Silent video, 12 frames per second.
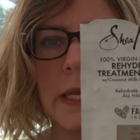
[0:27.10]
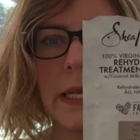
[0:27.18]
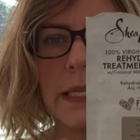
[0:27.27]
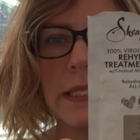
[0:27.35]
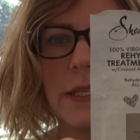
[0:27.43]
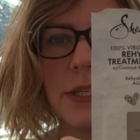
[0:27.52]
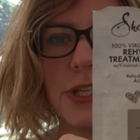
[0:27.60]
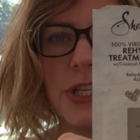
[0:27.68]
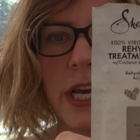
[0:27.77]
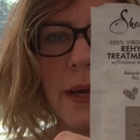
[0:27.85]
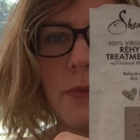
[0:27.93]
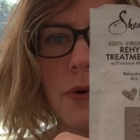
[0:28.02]
It's the
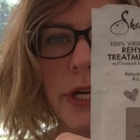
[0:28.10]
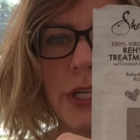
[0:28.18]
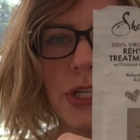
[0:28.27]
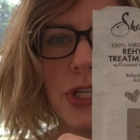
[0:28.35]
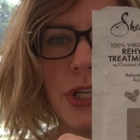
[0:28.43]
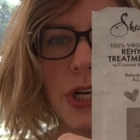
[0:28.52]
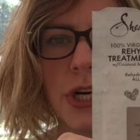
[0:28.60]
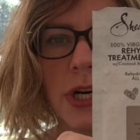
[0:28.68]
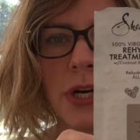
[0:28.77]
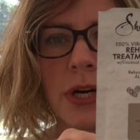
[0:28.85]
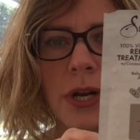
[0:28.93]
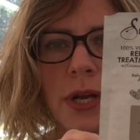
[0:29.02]
Shea
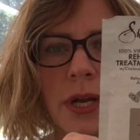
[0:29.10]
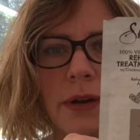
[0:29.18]
Moisture